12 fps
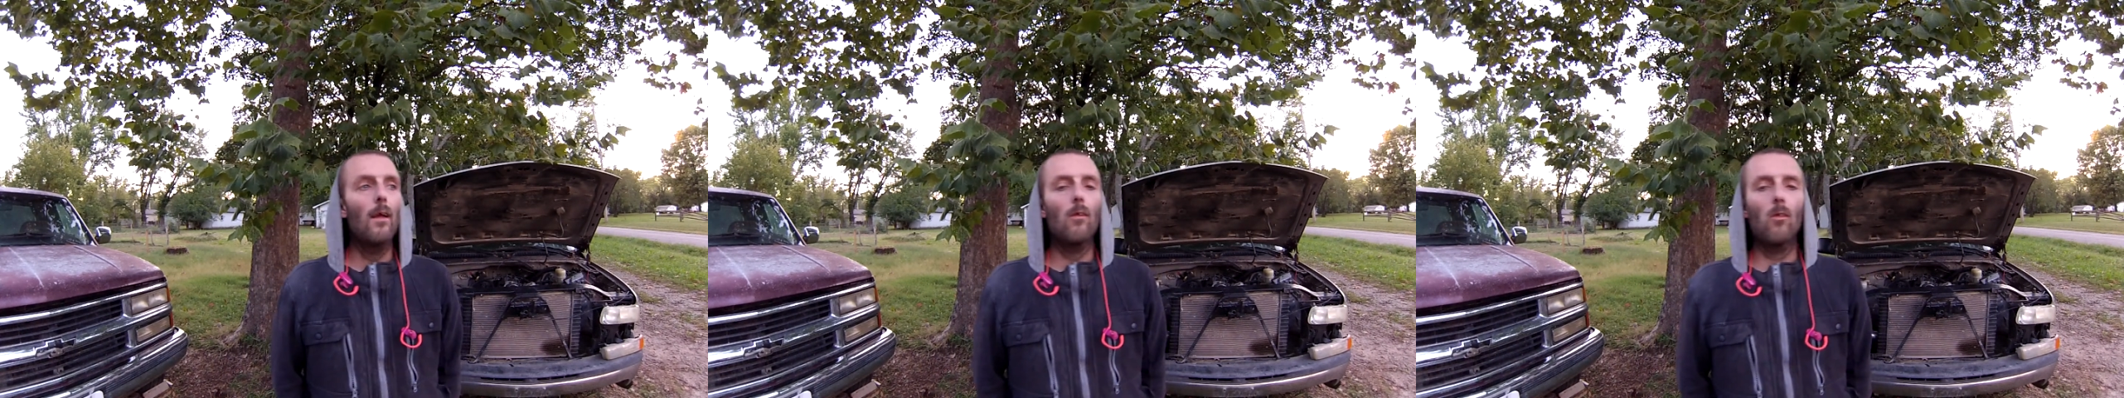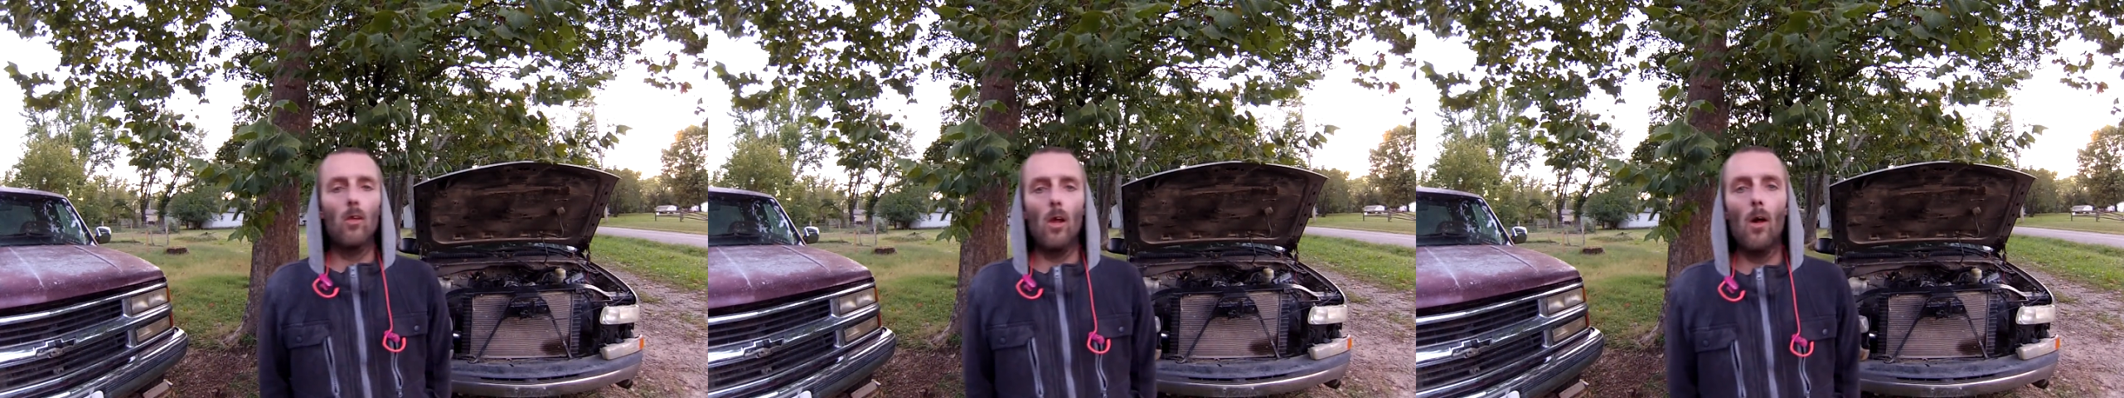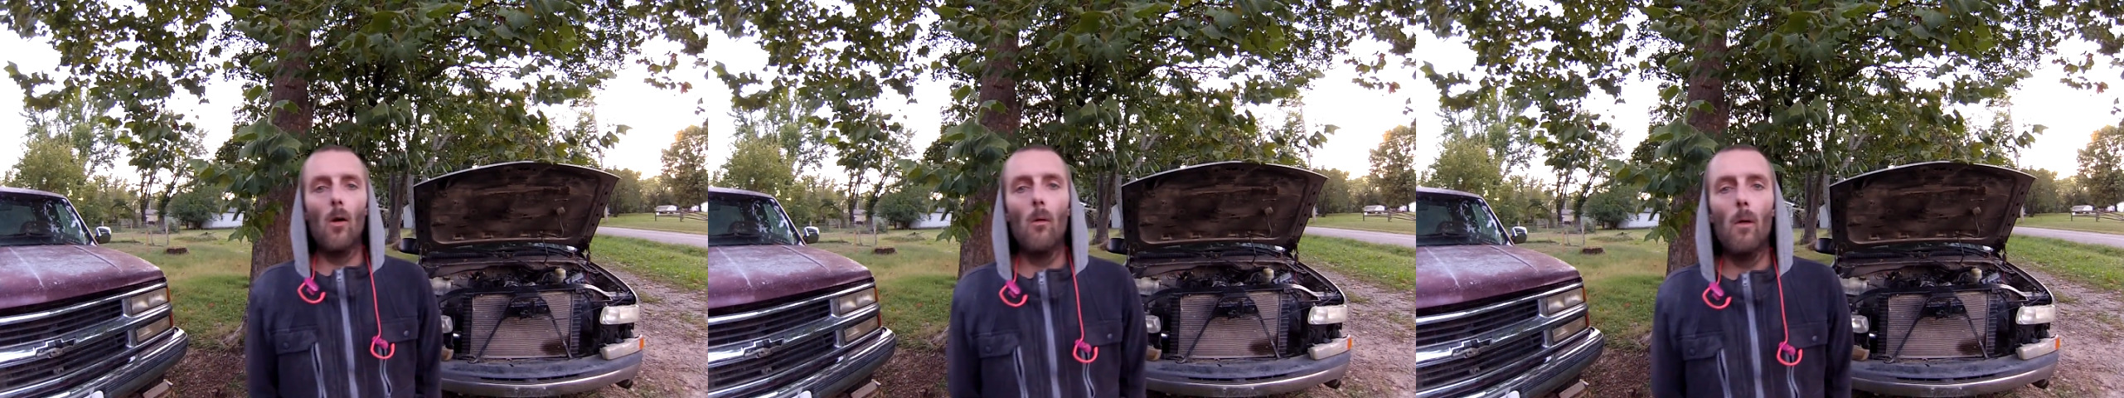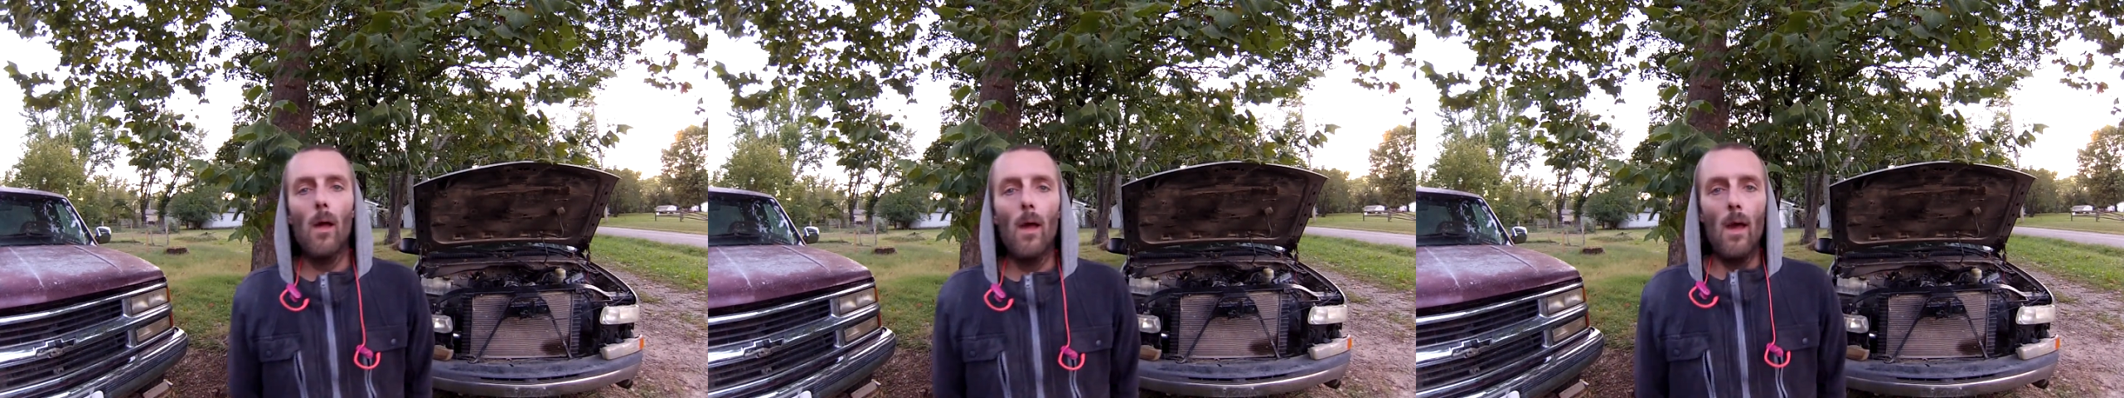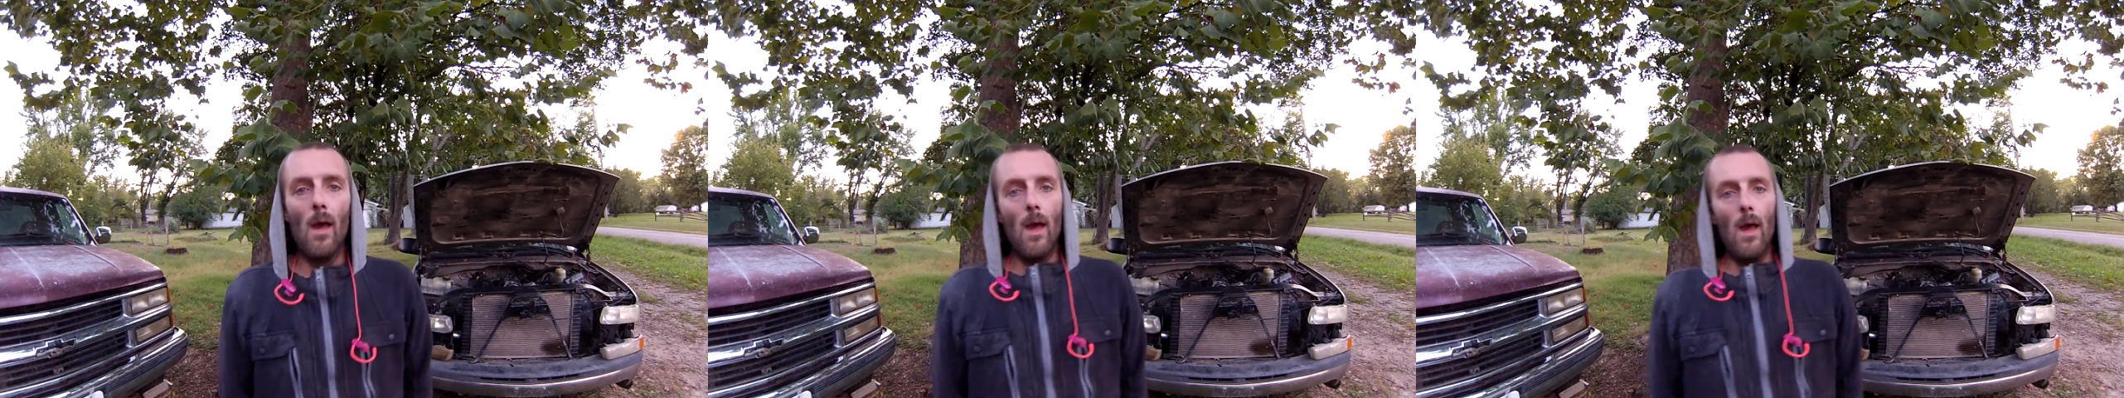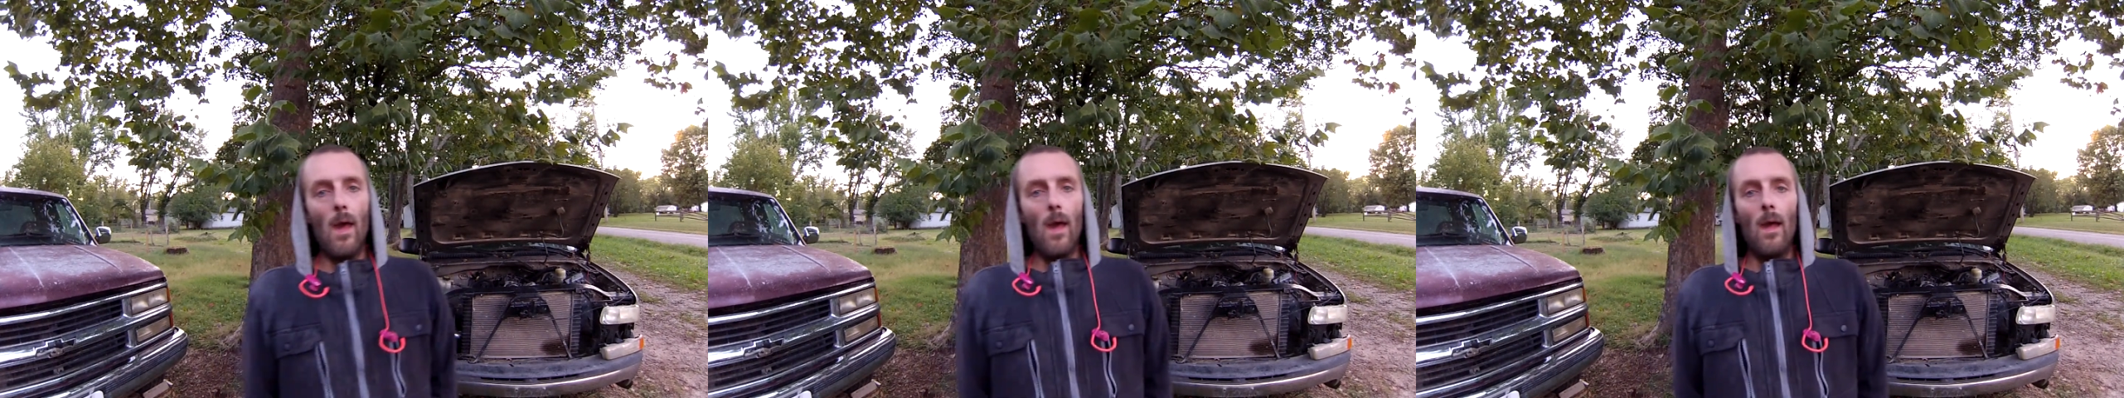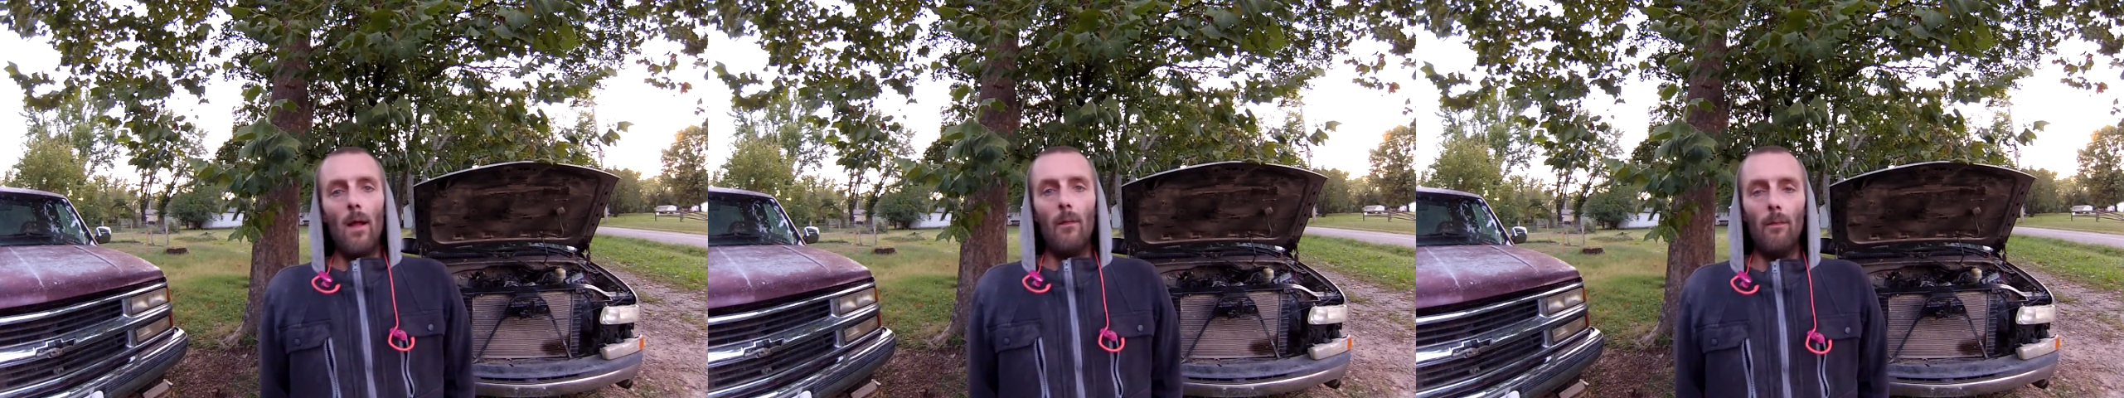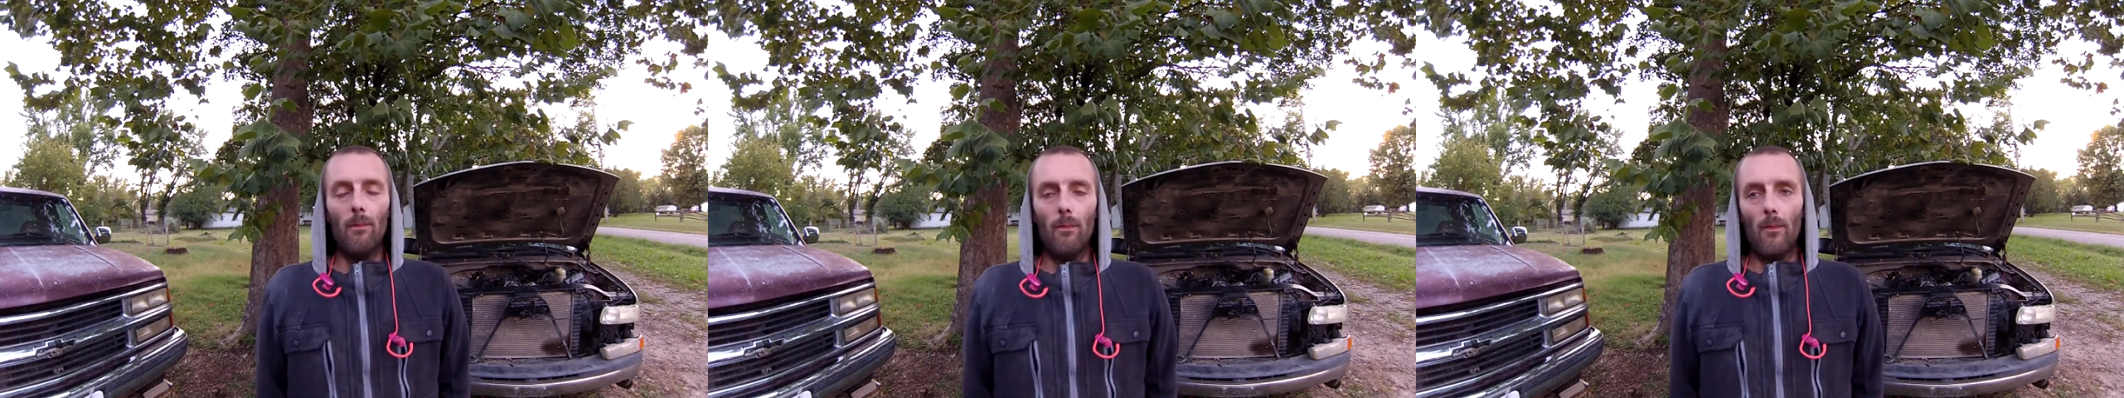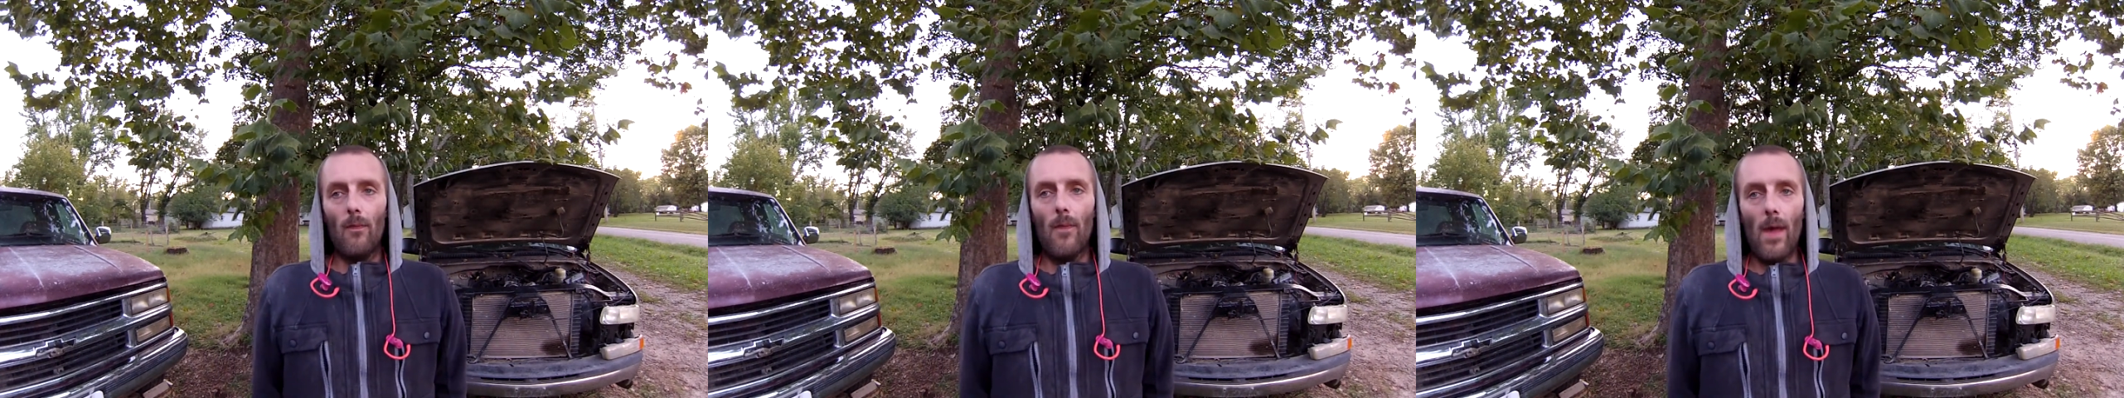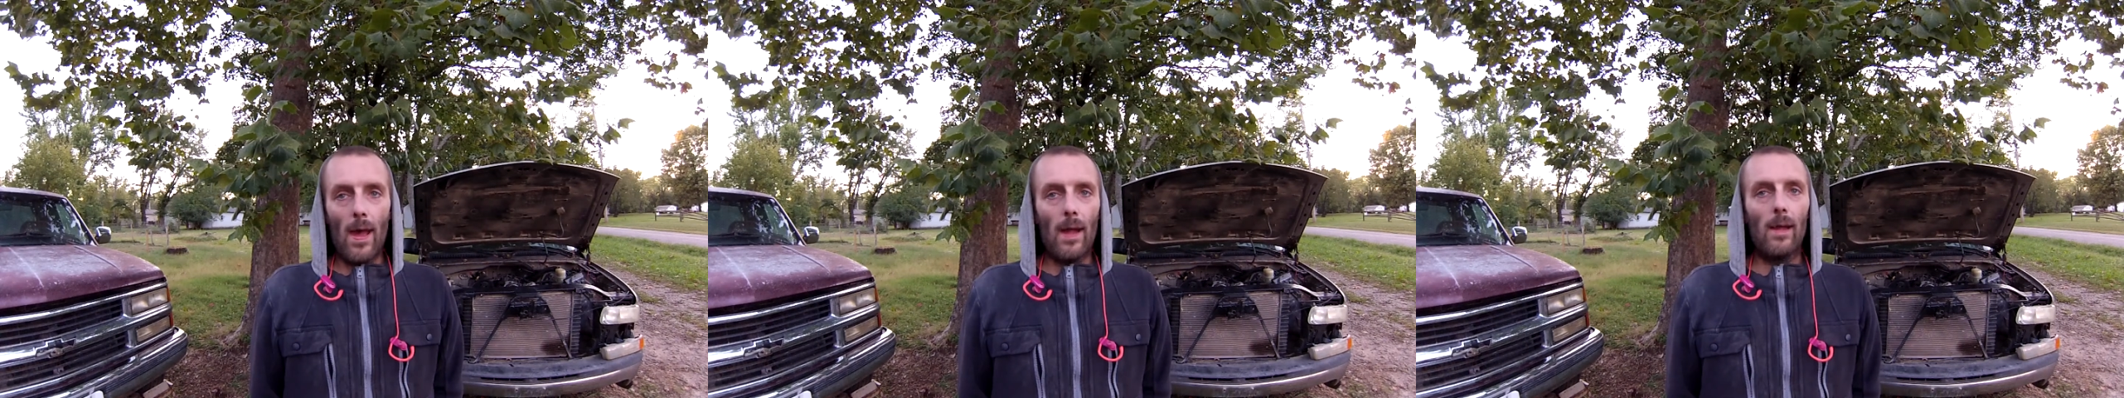So that